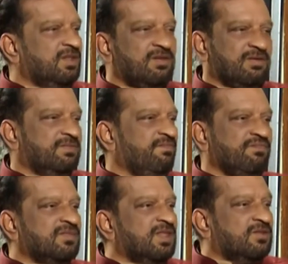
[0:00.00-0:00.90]
No.
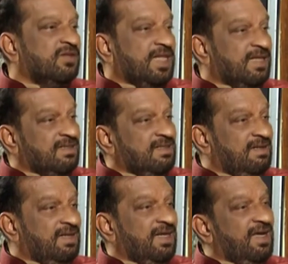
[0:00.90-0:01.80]
So that
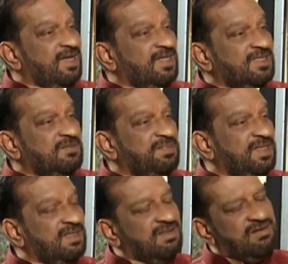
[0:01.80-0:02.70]
encouraged
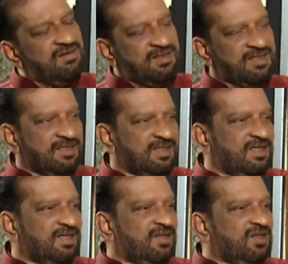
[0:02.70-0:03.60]
me a lot.
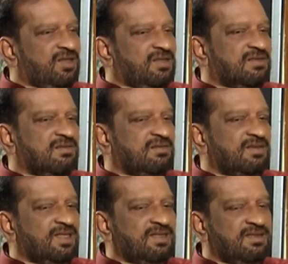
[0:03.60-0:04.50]
So
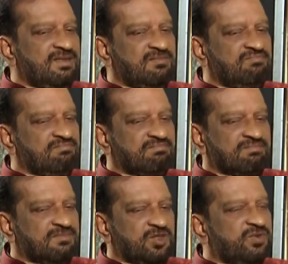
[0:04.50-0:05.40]
then,
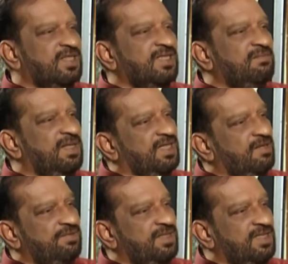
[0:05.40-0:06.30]
no turning back,
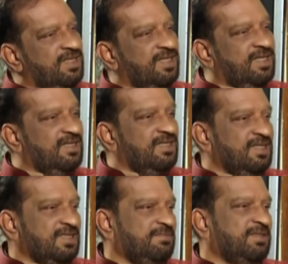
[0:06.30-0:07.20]
every year I had an
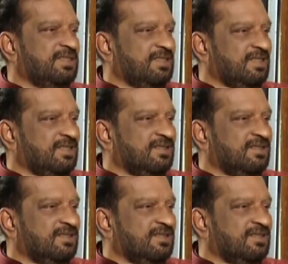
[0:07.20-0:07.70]
exhibition.